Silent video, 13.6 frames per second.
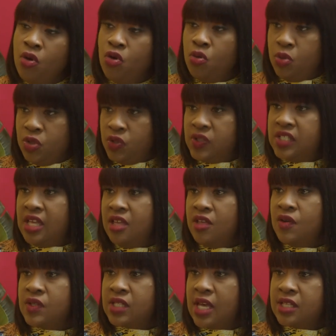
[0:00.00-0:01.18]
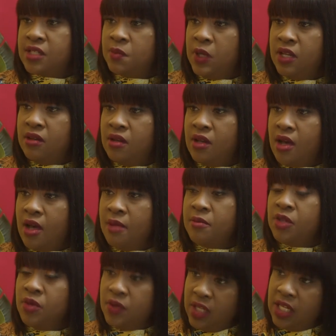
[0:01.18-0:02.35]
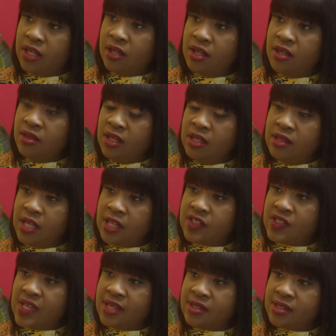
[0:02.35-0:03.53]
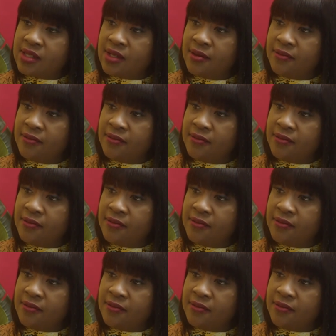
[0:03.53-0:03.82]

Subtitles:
or would you say yours has been unique in that sense?